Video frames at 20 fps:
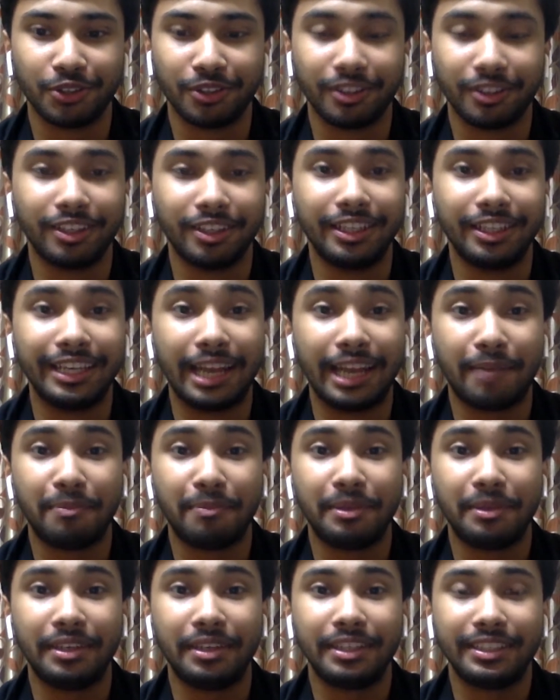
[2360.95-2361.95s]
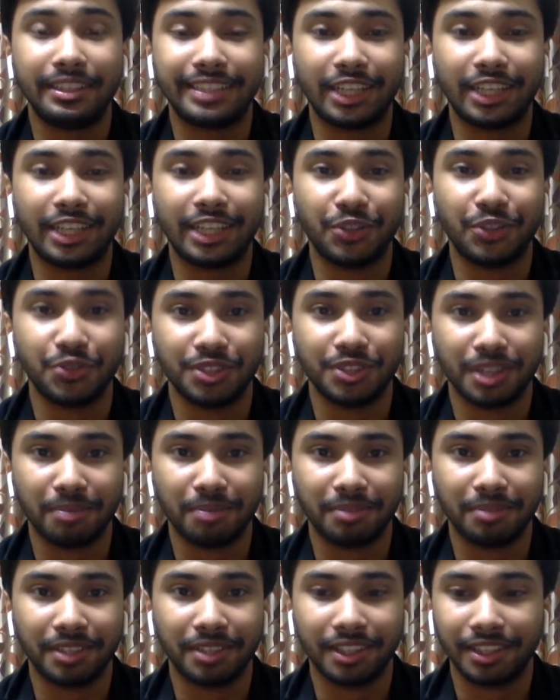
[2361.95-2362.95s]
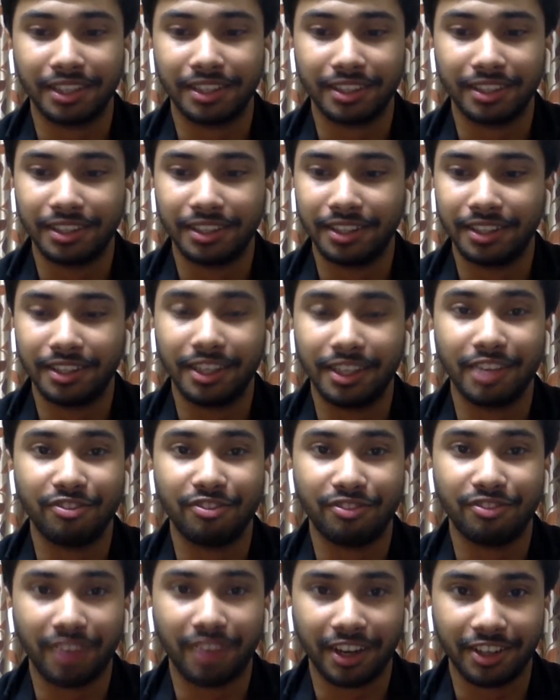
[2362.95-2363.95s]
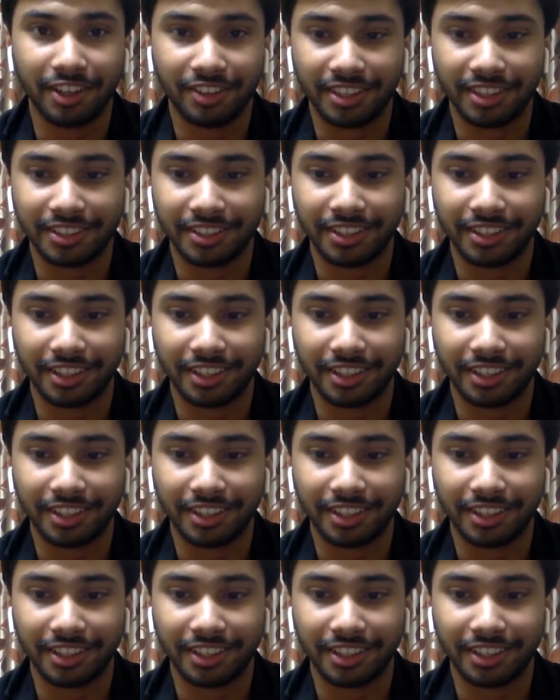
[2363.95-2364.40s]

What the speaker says: let me tell you something very interesting.